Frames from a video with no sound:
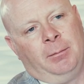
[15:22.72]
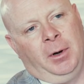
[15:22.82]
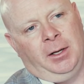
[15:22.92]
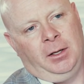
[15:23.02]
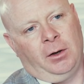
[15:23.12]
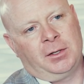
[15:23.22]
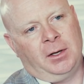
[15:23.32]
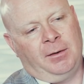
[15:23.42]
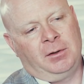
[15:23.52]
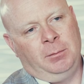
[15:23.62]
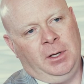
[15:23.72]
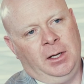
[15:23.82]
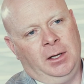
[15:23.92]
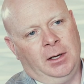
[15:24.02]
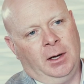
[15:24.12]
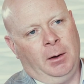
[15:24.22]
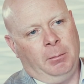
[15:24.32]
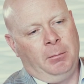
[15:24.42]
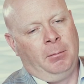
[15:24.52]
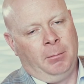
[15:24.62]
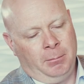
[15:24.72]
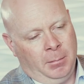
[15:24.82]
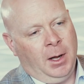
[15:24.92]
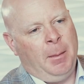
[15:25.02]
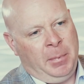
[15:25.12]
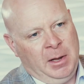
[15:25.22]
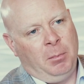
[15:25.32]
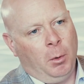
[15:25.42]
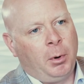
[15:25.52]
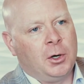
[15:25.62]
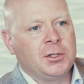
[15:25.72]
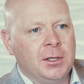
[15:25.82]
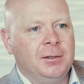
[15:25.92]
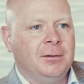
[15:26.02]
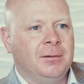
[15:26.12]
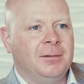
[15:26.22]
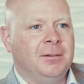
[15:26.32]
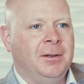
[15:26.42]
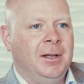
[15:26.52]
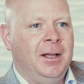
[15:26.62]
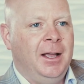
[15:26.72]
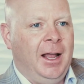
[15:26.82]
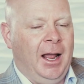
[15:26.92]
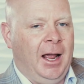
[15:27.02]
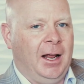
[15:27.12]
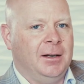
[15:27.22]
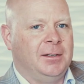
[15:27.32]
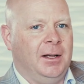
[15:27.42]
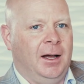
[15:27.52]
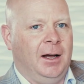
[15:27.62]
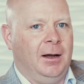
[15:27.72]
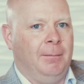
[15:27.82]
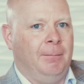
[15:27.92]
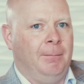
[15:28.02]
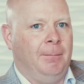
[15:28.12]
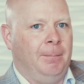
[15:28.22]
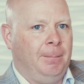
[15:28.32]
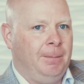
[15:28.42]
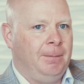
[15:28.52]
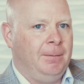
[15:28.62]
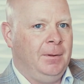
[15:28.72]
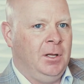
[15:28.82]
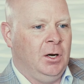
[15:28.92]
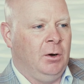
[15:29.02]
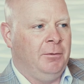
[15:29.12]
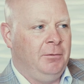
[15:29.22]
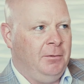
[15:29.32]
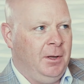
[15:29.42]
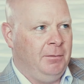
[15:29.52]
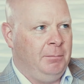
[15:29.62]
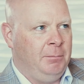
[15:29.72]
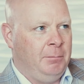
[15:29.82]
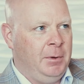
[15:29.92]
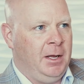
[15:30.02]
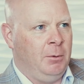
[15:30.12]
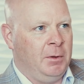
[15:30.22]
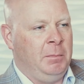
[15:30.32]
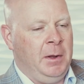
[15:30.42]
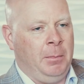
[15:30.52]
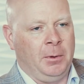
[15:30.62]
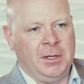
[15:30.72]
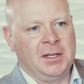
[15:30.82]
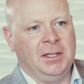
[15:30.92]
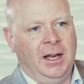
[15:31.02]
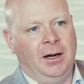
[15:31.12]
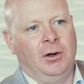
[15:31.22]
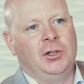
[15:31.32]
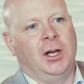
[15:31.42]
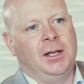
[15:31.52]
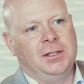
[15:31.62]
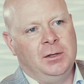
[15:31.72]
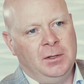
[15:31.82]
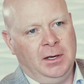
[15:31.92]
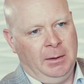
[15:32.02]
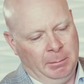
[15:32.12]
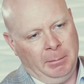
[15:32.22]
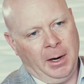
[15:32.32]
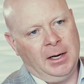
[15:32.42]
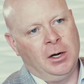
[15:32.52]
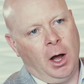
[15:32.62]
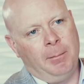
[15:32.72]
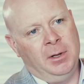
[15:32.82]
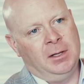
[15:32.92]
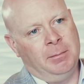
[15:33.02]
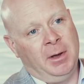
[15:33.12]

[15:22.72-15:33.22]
But you also have to be a people person, and you know, if being with people doesn't energize you, then it might not be the